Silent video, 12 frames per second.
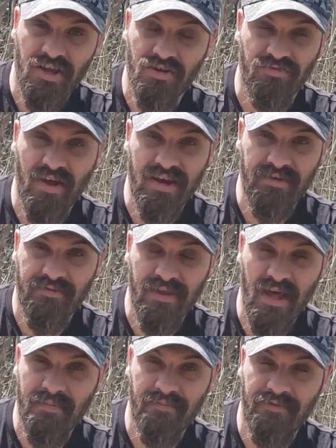you're ready for
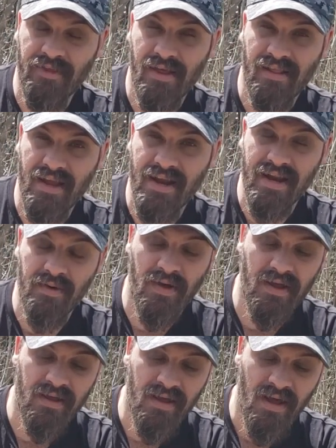that light
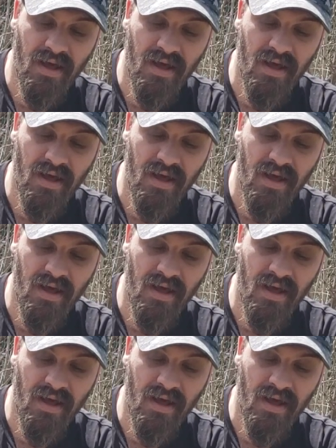anyway.